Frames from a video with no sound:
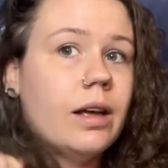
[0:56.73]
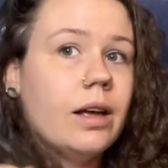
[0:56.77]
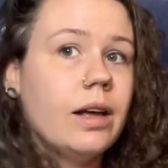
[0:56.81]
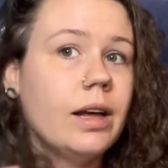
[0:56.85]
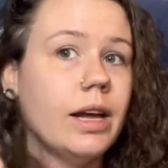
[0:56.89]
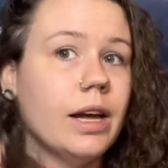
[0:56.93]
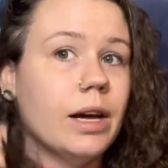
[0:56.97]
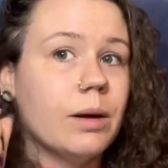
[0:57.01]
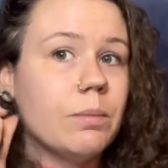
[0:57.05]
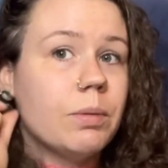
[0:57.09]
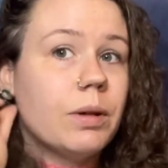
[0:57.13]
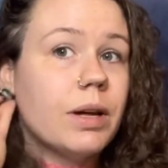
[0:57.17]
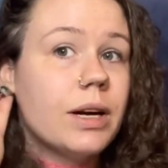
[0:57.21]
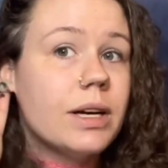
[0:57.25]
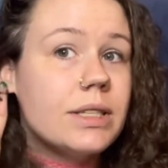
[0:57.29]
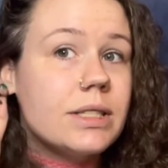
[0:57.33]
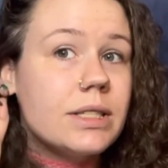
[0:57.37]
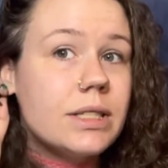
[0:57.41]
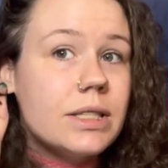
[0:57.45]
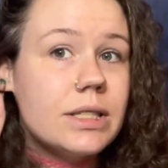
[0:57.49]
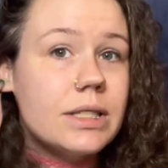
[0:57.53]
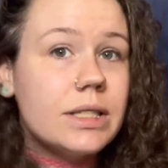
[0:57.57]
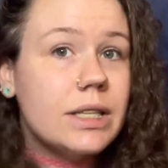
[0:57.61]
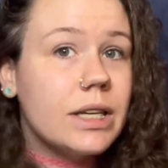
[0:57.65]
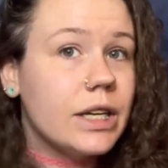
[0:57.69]
he had plugs
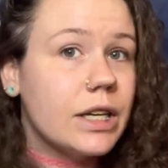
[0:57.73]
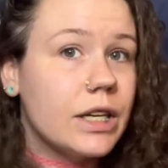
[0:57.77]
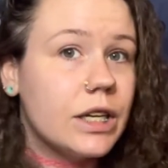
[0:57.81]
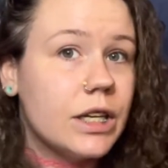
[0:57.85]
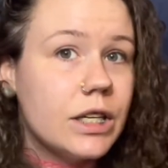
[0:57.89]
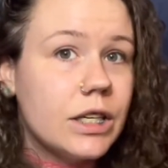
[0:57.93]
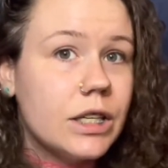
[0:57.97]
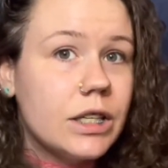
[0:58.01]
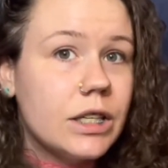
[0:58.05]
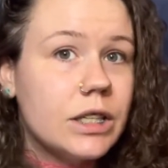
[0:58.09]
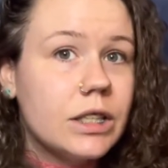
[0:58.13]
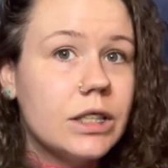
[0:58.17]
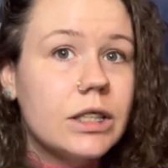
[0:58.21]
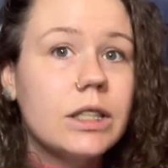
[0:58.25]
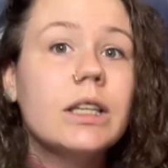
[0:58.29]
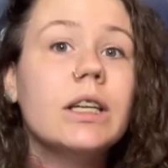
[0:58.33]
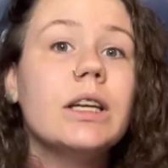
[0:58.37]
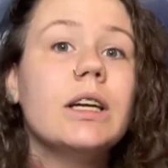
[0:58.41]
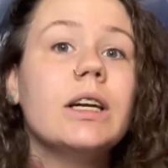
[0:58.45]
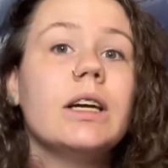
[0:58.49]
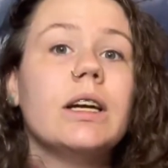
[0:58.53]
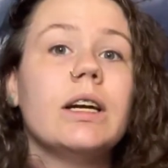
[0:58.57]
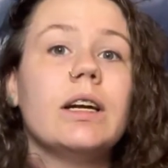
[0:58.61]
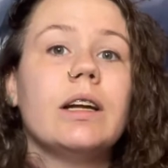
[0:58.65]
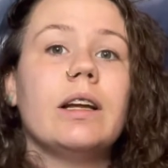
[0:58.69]
in his ear,
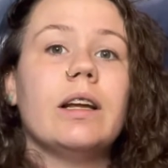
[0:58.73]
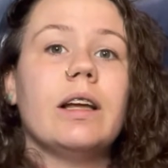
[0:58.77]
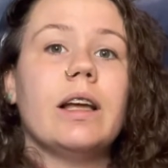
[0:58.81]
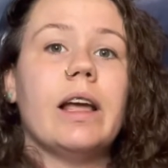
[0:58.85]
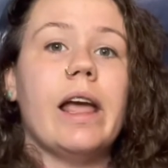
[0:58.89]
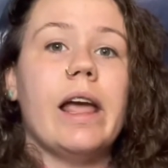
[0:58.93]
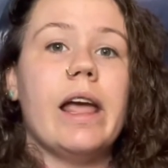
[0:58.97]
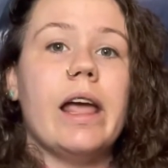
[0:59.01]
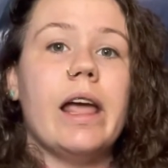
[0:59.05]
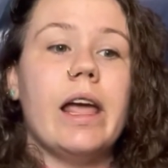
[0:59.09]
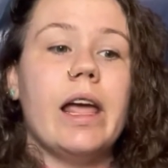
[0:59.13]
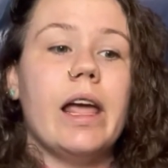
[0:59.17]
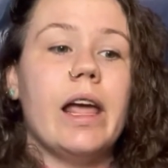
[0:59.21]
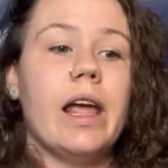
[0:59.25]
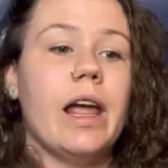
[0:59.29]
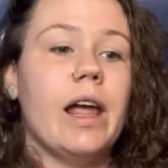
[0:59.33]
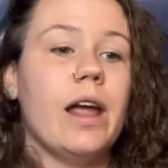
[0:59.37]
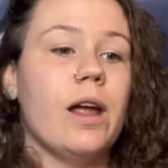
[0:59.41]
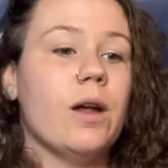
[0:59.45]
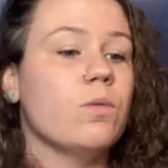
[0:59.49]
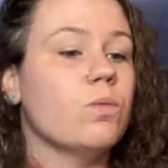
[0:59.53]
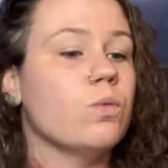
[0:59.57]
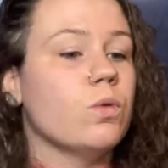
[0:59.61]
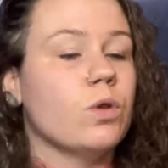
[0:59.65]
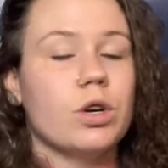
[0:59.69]

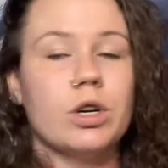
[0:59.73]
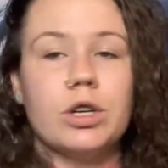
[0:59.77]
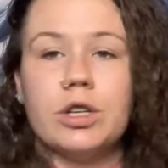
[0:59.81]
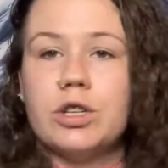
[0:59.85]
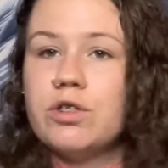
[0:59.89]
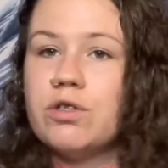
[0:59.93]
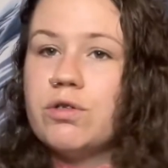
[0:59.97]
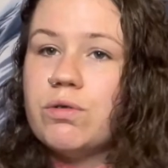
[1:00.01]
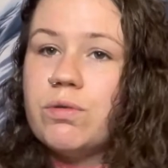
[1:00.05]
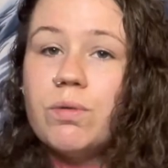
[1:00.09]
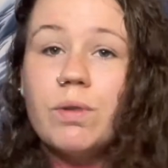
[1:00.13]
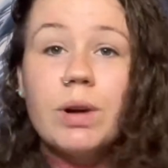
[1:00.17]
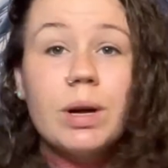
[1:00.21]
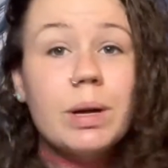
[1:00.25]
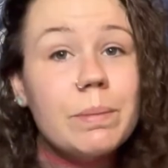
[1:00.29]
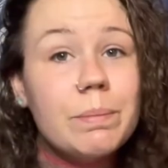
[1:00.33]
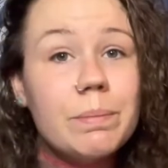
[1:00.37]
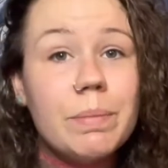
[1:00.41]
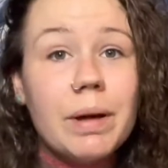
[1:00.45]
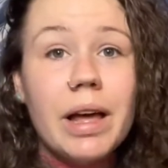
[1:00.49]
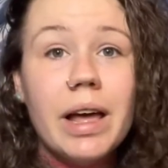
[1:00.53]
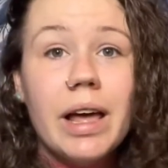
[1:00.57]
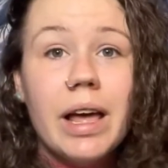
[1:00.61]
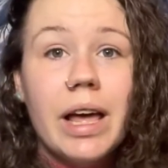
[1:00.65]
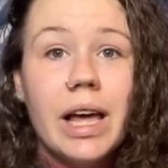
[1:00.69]
he wore trip
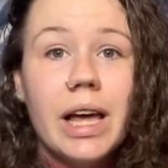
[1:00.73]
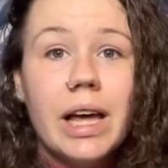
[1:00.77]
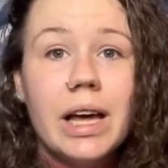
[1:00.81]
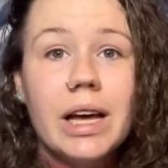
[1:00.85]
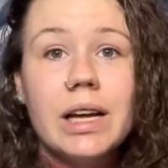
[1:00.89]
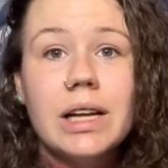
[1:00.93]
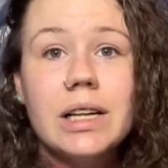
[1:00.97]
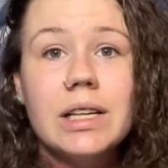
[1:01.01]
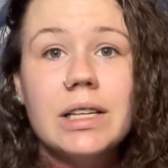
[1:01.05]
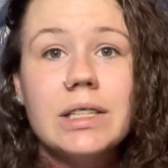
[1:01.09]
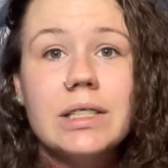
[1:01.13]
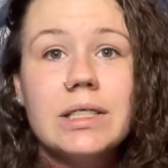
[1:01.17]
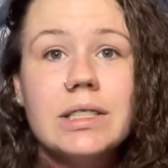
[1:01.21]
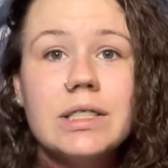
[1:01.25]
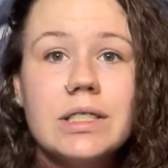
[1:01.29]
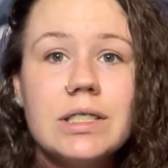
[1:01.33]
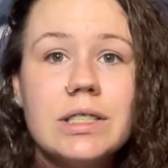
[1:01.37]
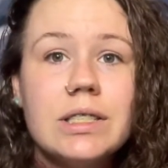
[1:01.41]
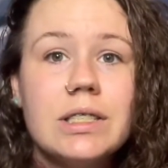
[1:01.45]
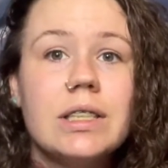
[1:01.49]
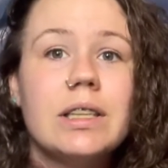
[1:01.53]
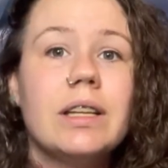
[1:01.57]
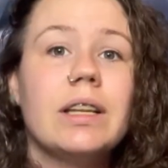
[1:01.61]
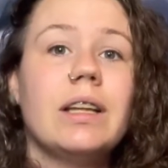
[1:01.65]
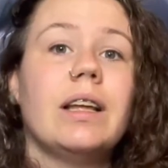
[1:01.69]

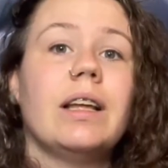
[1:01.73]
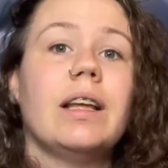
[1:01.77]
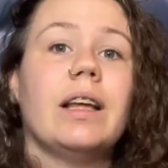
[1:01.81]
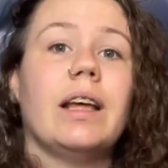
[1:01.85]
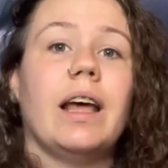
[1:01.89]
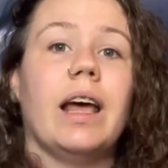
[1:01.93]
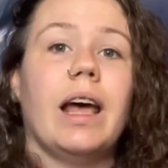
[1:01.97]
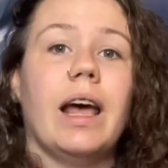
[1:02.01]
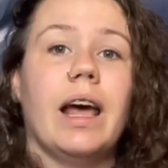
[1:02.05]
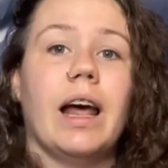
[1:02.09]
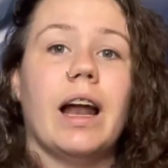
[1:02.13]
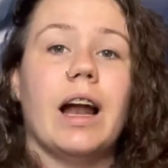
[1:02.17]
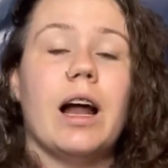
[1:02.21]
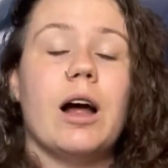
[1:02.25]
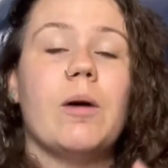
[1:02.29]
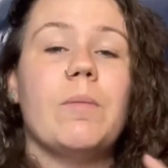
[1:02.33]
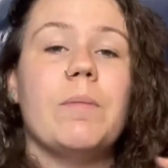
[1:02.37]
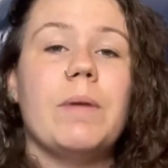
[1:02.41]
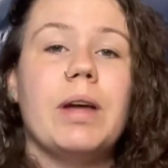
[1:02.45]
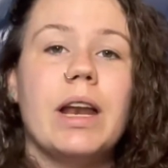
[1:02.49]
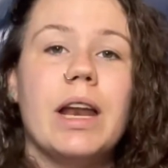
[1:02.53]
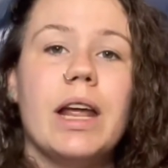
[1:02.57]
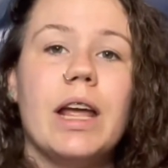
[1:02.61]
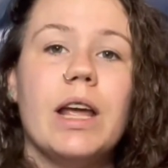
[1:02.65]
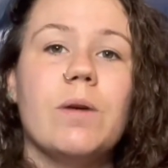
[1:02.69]
pants, and I
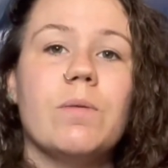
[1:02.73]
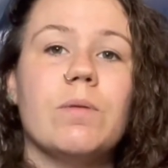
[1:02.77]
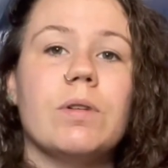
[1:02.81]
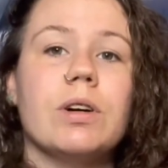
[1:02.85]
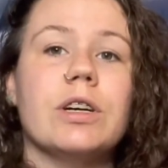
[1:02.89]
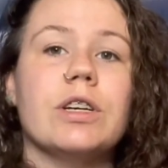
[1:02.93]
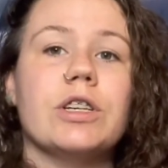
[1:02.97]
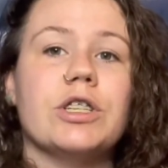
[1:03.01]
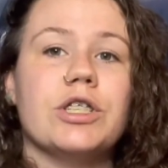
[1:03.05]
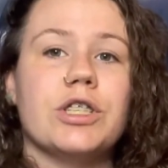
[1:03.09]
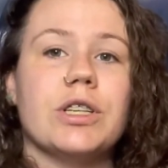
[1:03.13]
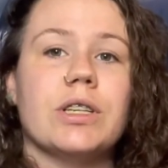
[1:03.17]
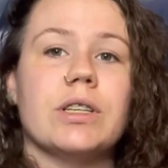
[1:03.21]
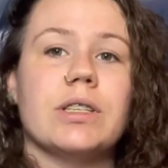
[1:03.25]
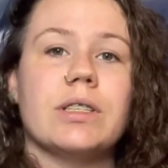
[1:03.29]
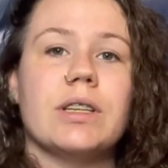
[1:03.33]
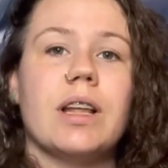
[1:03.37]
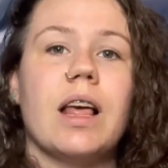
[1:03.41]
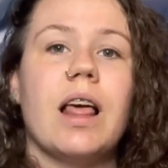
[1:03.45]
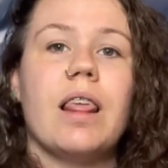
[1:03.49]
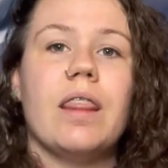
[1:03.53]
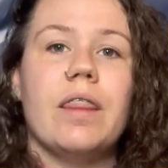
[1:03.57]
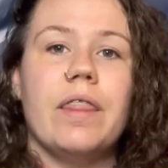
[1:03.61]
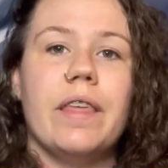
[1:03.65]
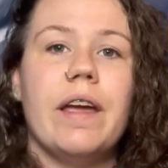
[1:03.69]
mean, he was just
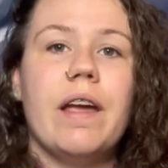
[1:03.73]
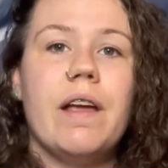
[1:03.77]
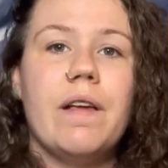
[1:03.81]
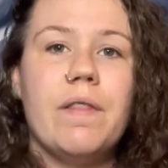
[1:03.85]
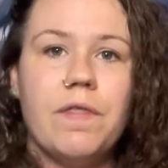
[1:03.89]
the